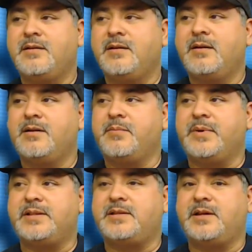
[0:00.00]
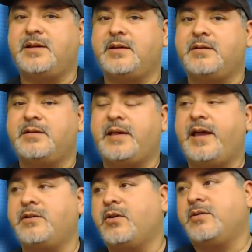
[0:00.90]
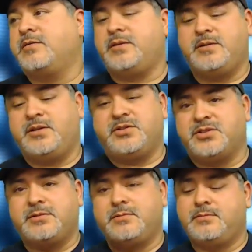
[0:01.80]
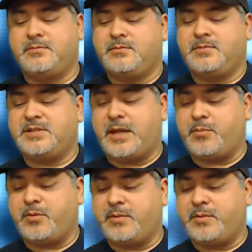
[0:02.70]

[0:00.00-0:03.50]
But yeah, no, you can just type it right in.